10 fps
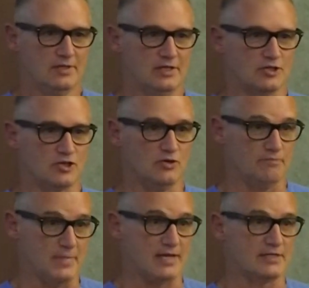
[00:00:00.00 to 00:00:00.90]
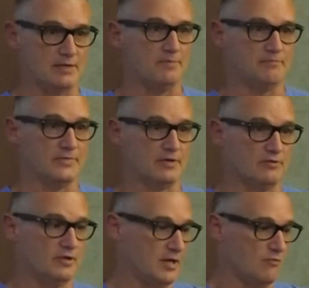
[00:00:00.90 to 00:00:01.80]
And so it makes them,
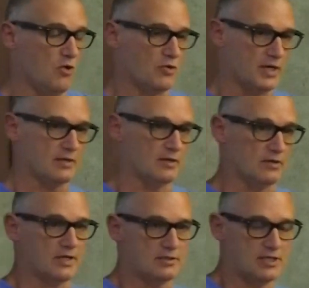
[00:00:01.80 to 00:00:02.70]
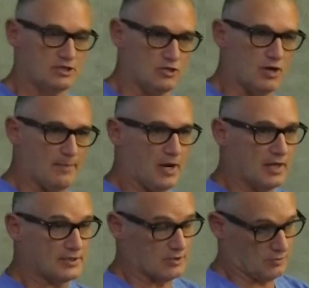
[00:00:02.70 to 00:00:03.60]
they'll get tissue hypoxic,